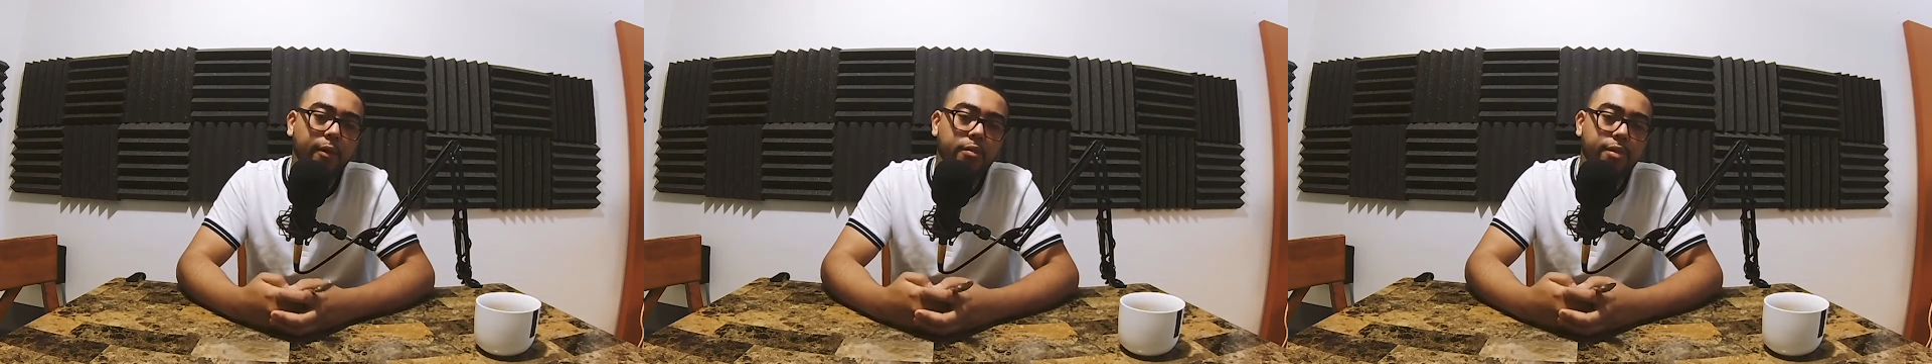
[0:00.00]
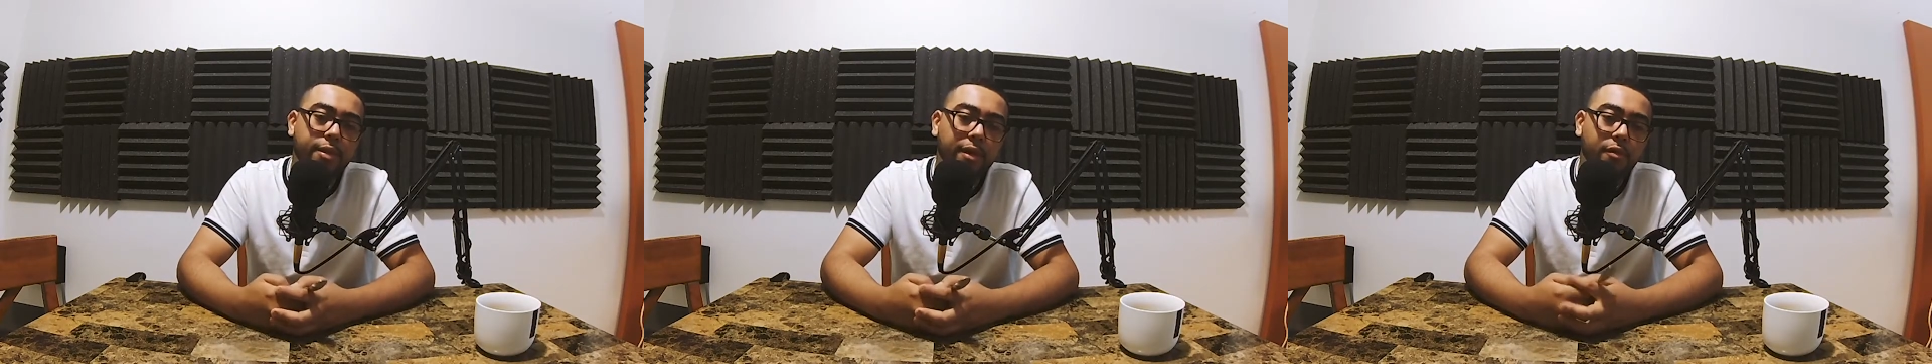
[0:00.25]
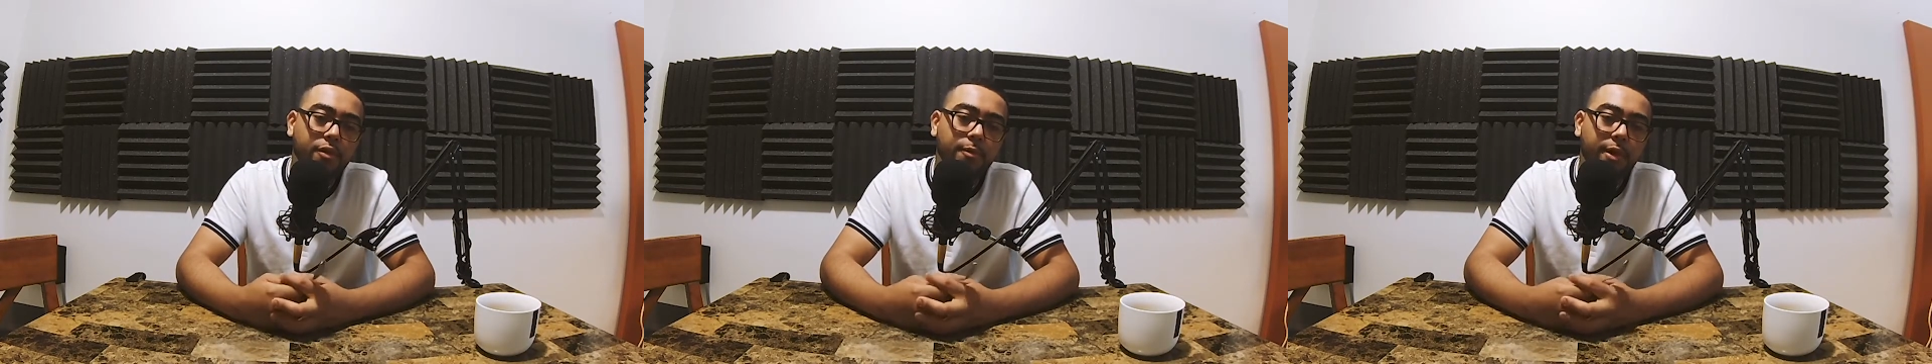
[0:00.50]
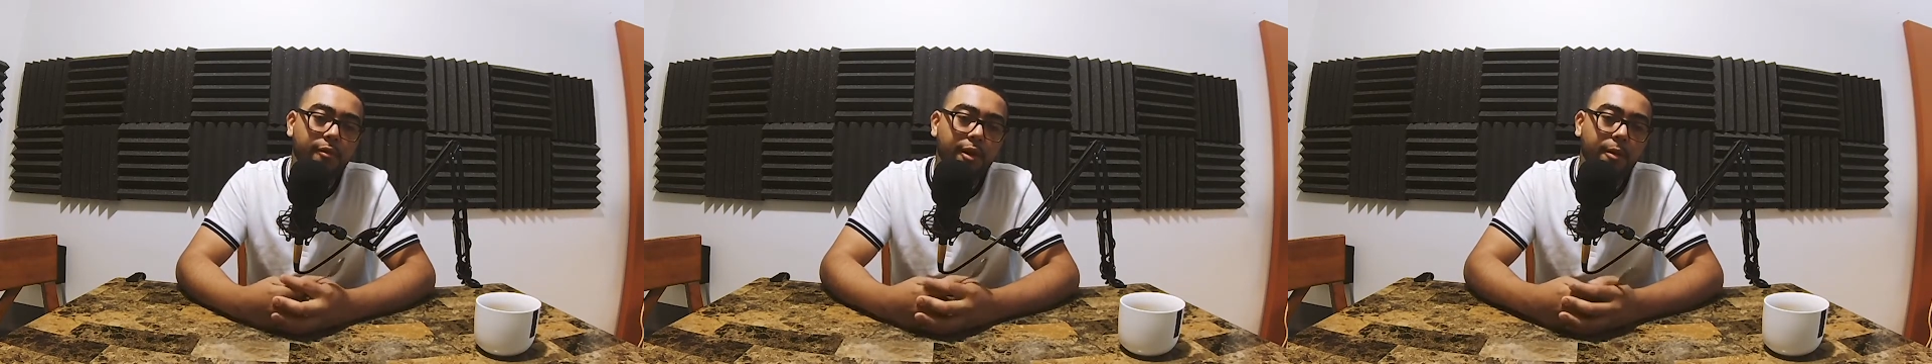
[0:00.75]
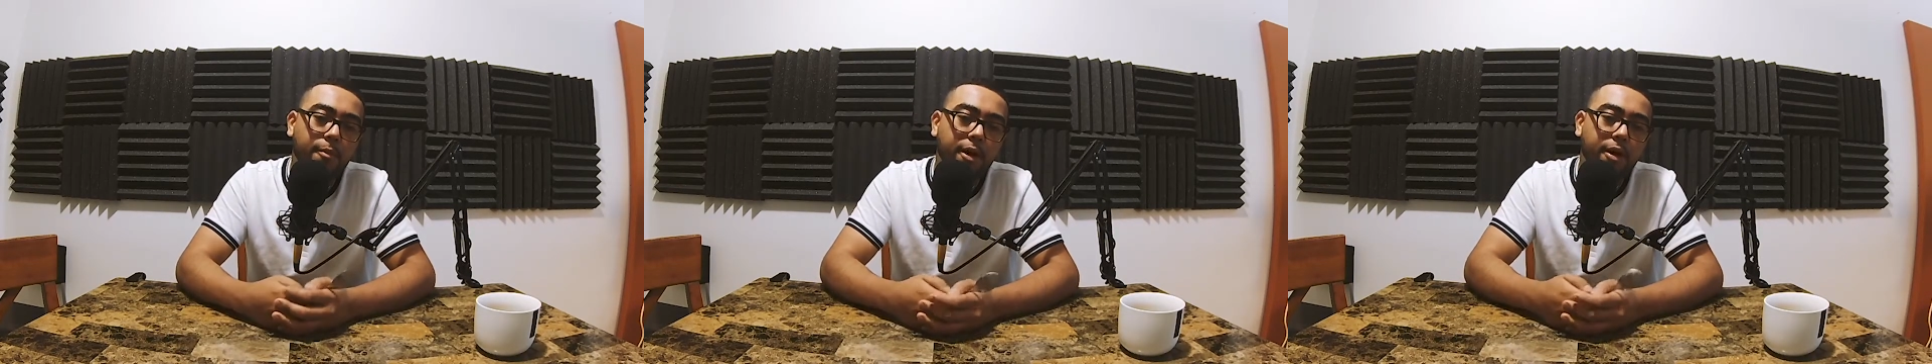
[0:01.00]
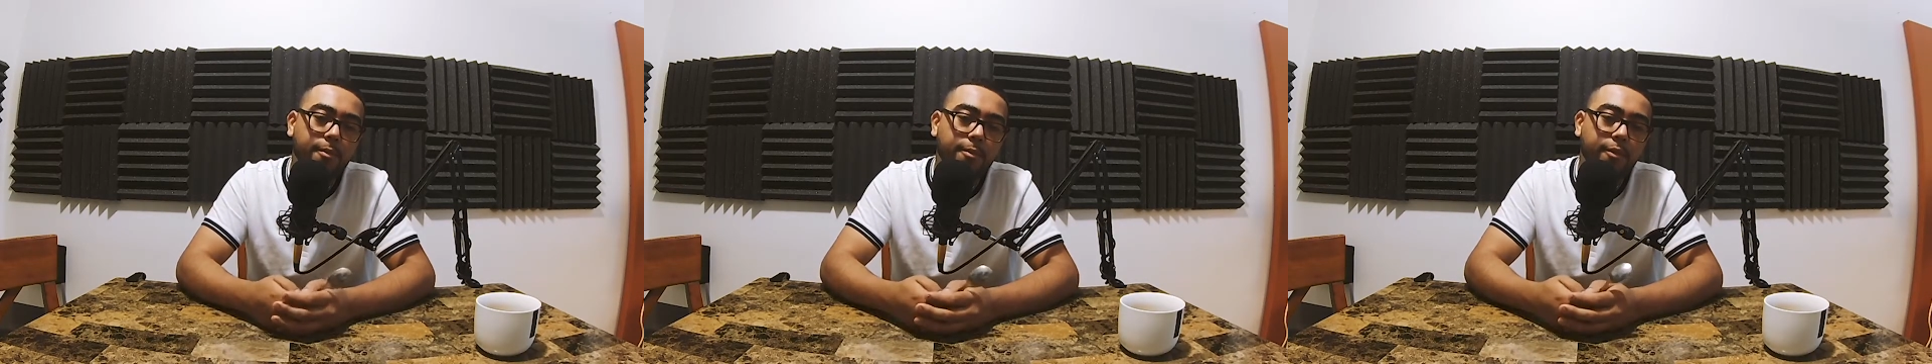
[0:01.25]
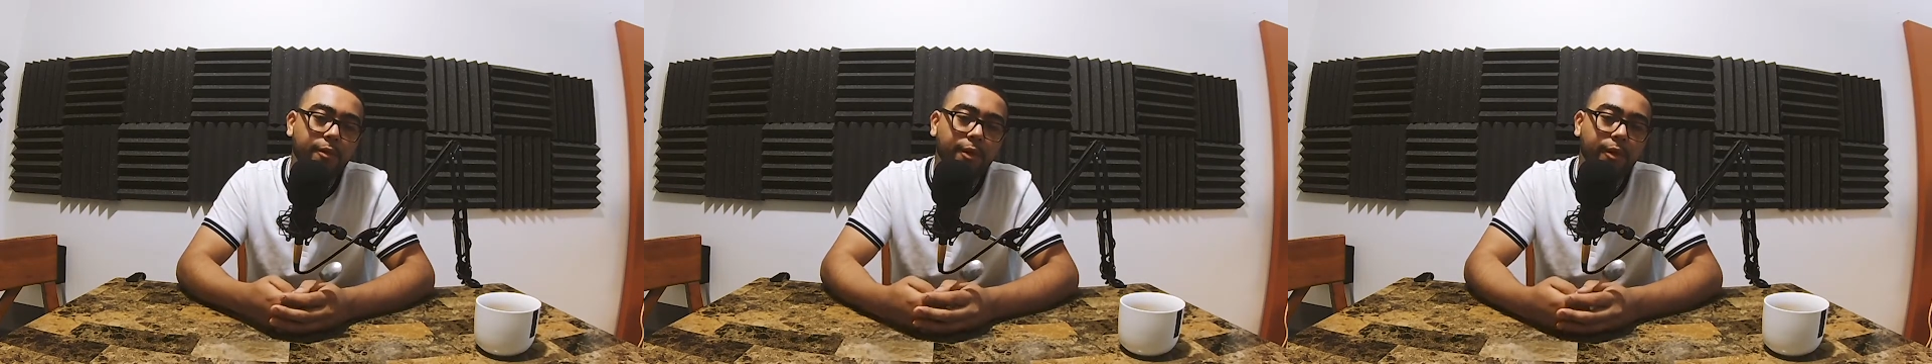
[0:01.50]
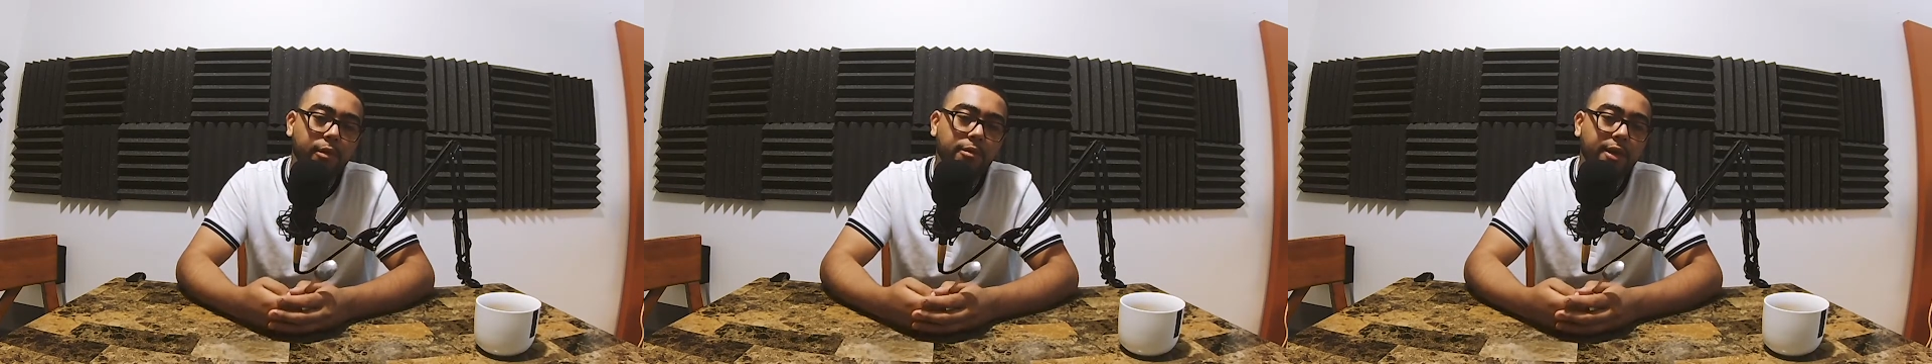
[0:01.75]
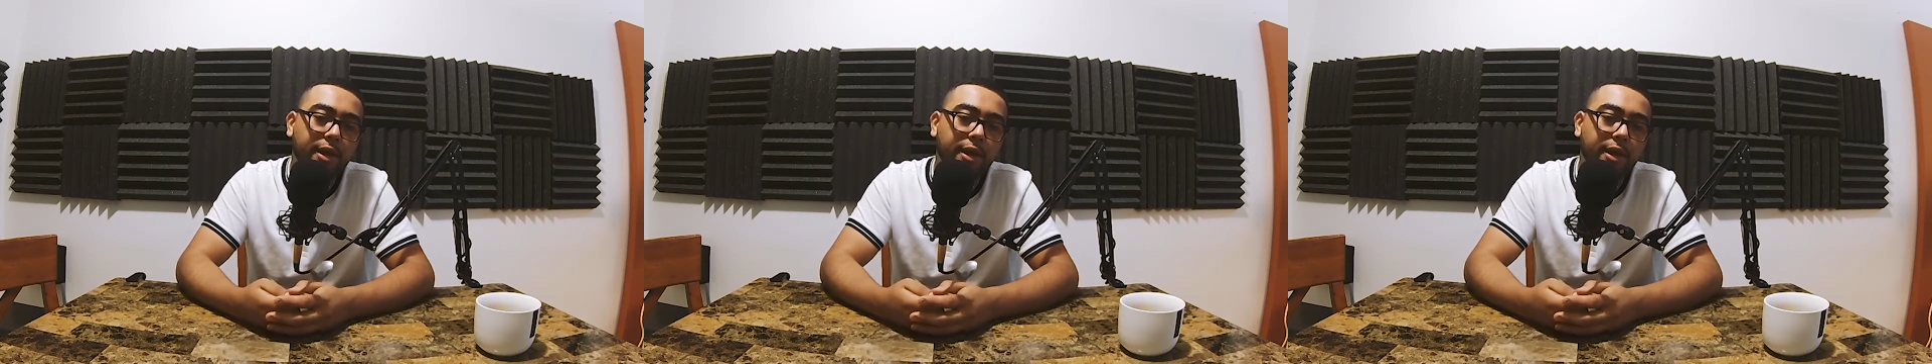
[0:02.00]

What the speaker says: whole thing was my rock bottom, so I knew